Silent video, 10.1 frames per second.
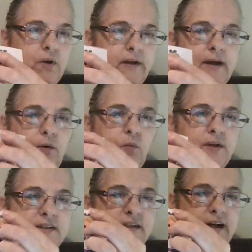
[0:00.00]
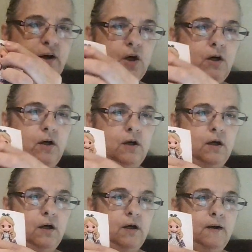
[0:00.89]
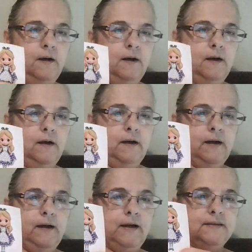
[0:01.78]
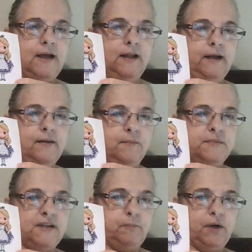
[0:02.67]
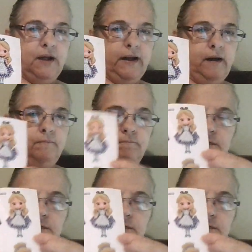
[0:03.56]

you get one sticker and sewing them separately.